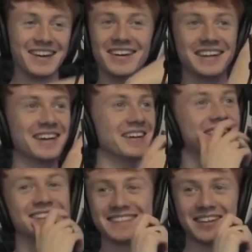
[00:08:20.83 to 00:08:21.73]
oh, no, I know. It
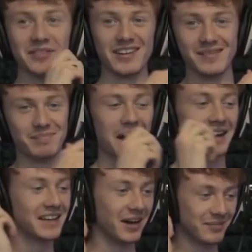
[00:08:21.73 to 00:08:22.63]
just sounds funny.
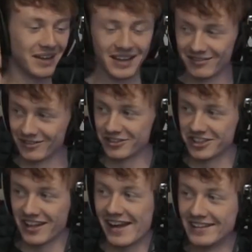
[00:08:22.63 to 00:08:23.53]
Backup.
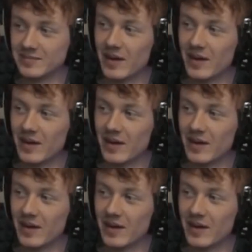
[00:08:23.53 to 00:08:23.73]
Roger that.